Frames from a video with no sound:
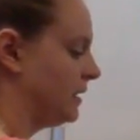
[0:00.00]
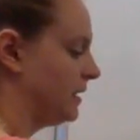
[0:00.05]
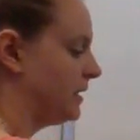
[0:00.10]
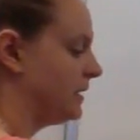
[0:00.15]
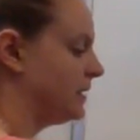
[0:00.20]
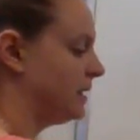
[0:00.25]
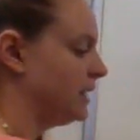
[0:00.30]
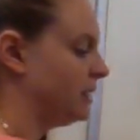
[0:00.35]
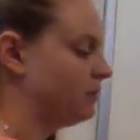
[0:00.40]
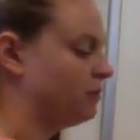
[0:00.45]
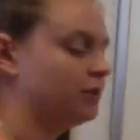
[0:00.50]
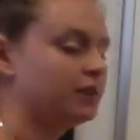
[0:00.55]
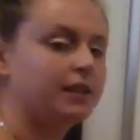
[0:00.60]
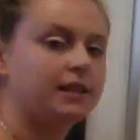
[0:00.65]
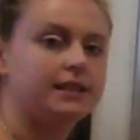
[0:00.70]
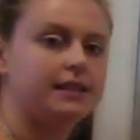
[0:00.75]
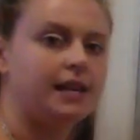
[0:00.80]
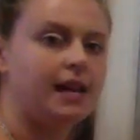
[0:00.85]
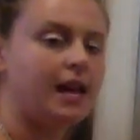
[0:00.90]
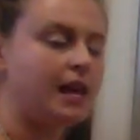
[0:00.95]
is equal
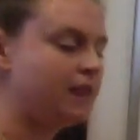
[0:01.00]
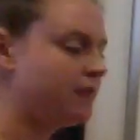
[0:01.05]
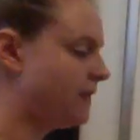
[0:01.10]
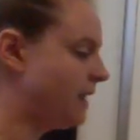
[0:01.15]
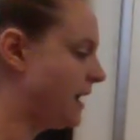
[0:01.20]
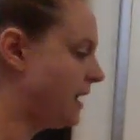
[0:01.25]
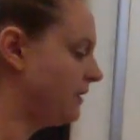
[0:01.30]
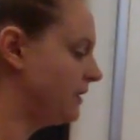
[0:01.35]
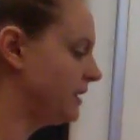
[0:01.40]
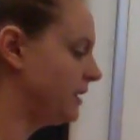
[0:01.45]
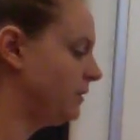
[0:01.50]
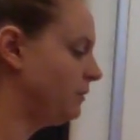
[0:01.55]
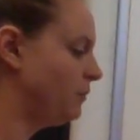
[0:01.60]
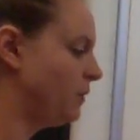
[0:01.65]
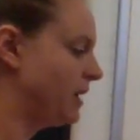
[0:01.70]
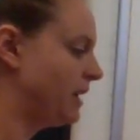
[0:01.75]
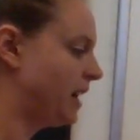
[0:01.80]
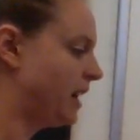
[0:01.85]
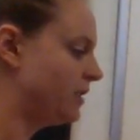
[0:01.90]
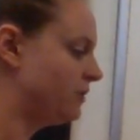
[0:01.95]
to
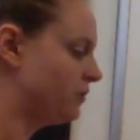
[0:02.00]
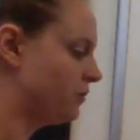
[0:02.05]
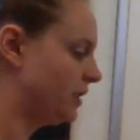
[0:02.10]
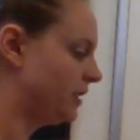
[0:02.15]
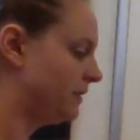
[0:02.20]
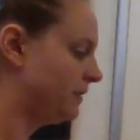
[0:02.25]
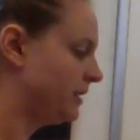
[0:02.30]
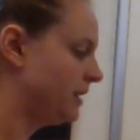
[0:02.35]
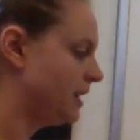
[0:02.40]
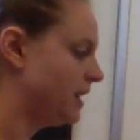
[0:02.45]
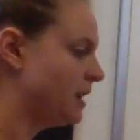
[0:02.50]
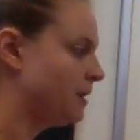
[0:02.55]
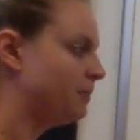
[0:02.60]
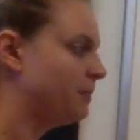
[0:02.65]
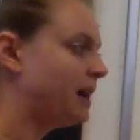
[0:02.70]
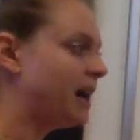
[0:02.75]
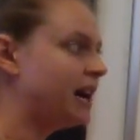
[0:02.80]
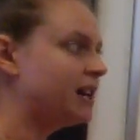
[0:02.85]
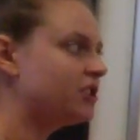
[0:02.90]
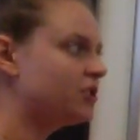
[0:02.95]
10,100.
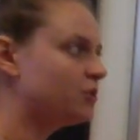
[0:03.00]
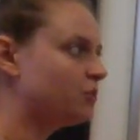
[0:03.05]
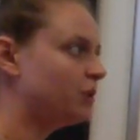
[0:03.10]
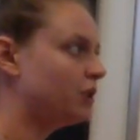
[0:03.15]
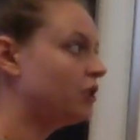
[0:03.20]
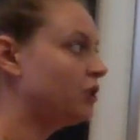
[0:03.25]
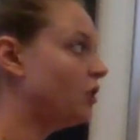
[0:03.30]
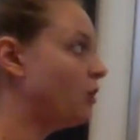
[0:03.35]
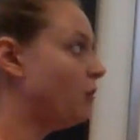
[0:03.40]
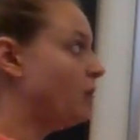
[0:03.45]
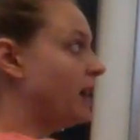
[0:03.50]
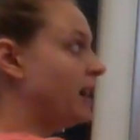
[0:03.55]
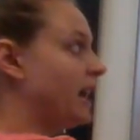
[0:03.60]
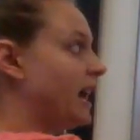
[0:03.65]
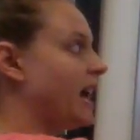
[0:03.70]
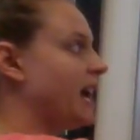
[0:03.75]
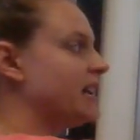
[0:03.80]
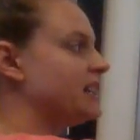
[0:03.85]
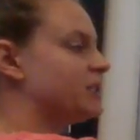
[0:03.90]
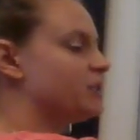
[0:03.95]
But I just wanted to know what
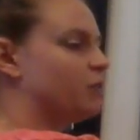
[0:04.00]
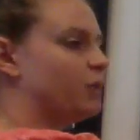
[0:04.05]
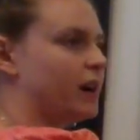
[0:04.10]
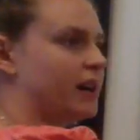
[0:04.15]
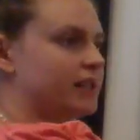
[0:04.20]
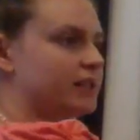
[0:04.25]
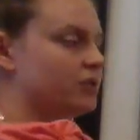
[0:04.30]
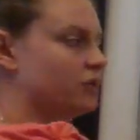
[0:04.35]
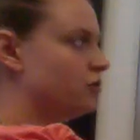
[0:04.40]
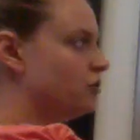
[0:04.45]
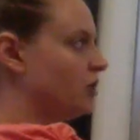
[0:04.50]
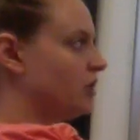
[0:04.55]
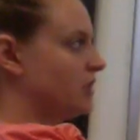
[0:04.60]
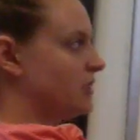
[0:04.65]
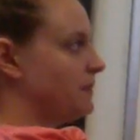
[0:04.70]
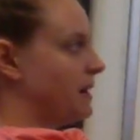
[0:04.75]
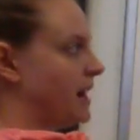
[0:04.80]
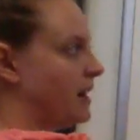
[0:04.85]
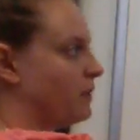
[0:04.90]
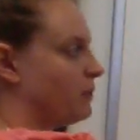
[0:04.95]
S was,
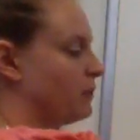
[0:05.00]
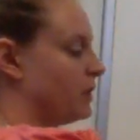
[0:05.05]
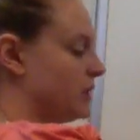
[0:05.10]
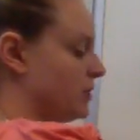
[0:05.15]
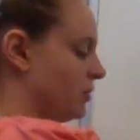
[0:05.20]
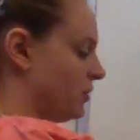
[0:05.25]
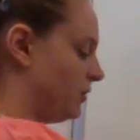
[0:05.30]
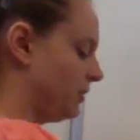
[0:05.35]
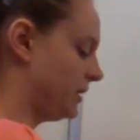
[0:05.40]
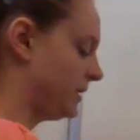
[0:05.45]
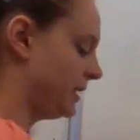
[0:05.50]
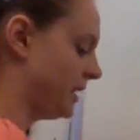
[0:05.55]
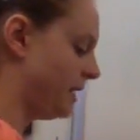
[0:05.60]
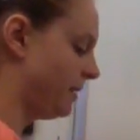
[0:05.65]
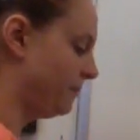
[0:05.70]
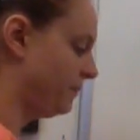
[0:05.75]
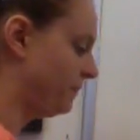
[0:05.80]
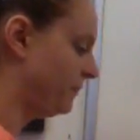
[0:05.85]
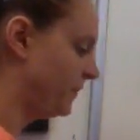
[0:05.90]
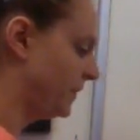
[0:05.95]
just my original
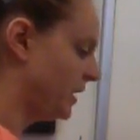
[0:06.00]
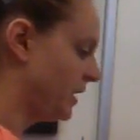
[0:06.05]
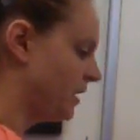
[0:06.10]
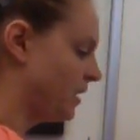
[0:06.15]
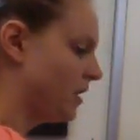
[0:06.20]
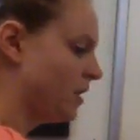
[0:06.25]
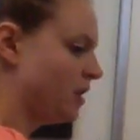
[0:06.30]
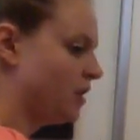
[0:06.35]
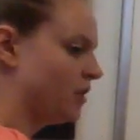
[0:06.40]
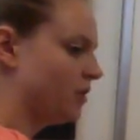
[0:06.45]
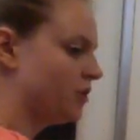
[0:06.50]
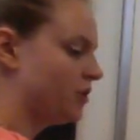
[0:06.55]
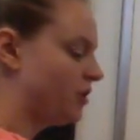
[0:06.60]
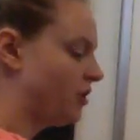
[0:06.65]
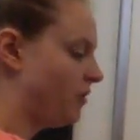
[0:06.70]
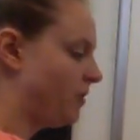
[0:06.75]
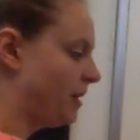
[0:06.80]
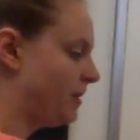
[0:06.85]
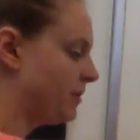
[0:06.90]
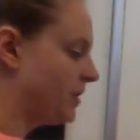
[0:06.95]
sum.
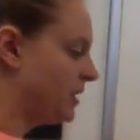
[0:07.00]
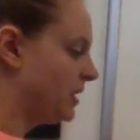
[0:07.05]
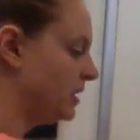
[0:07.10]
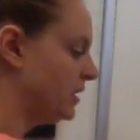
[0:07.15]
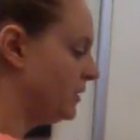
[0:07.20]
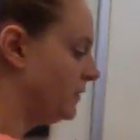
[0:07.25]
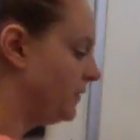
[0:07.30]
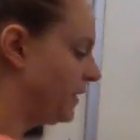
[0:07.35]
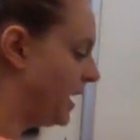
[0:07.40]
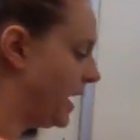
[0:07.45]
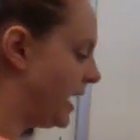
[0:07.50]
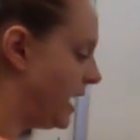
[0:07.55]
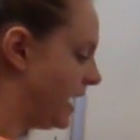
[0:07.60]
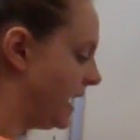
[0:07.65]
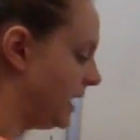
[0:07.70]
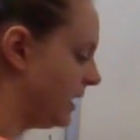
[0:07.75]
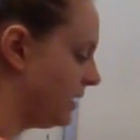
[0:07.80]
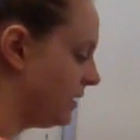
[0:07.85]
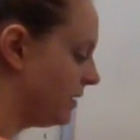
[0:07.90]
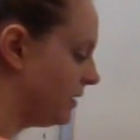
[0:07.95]
So I'm going to
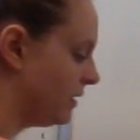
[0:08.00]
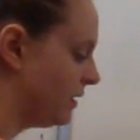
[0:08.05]
divide